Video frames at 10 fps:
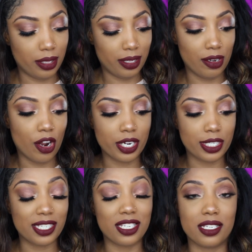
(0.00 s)
Nars
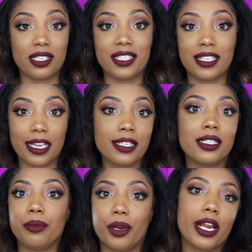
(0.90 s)
is just a
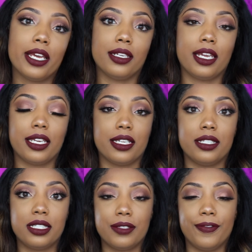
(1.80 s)
sexy brand. Like,
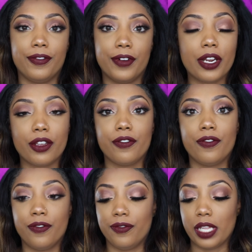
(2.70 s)
it's very,
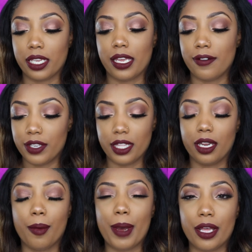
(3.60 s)
like,
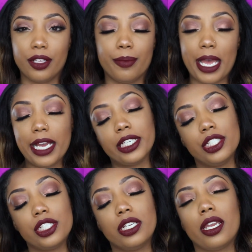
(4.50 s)
everything about their
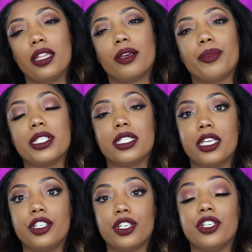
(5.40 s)
packaging and their
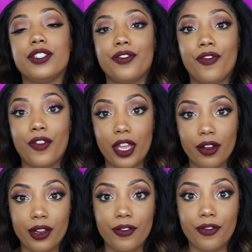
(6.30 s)
presentation is
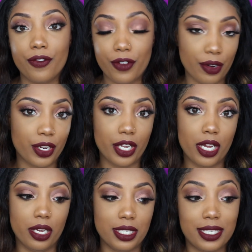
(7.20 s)
very, very
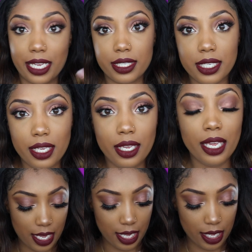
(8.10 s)
sexy.
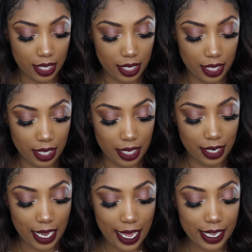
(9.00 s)

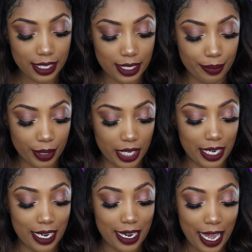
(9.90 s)
last
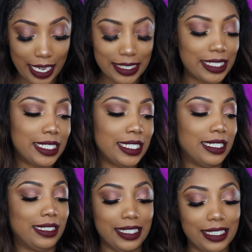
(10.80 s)
but not
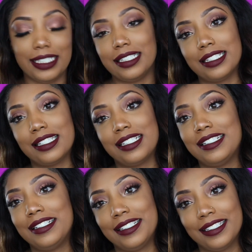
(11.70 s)

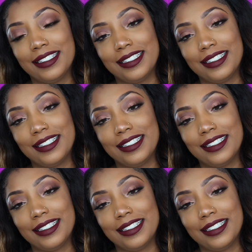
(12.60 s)
least,